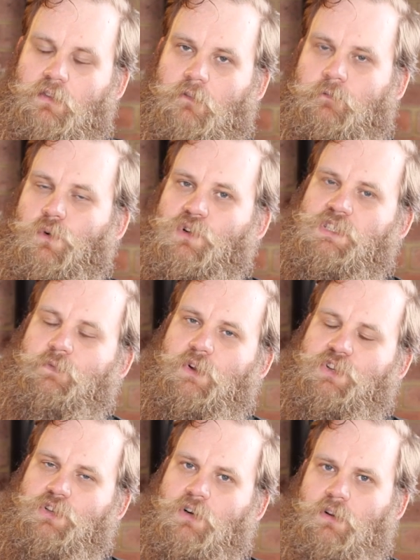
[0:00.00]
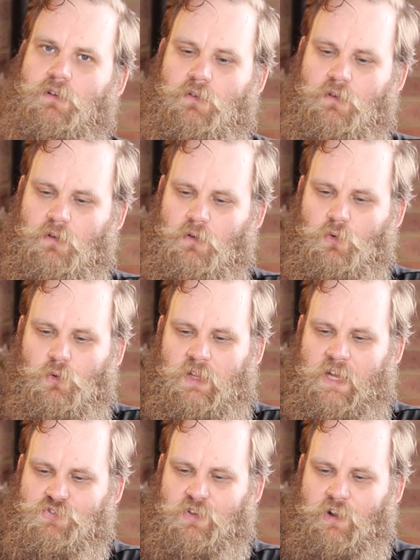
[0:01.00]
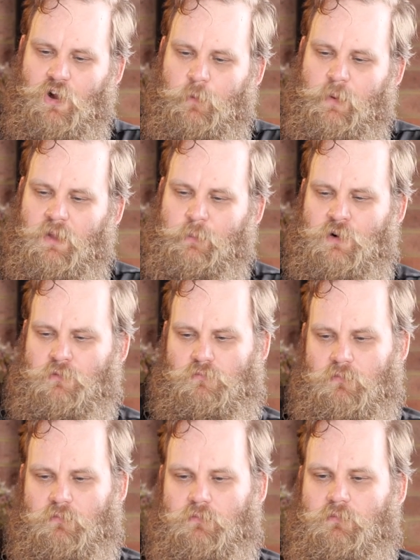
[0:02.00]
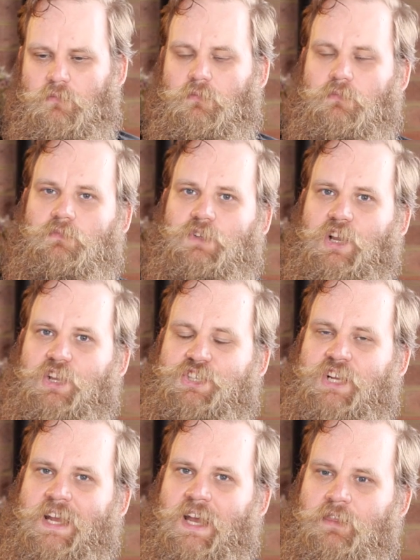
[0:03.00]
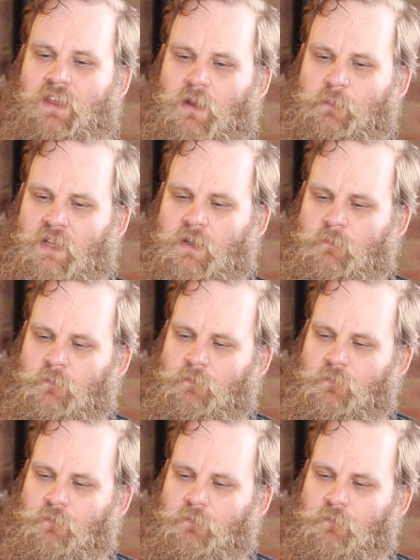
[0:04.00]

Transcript: the force of your shot will actually open the bolt, chuck out the empty,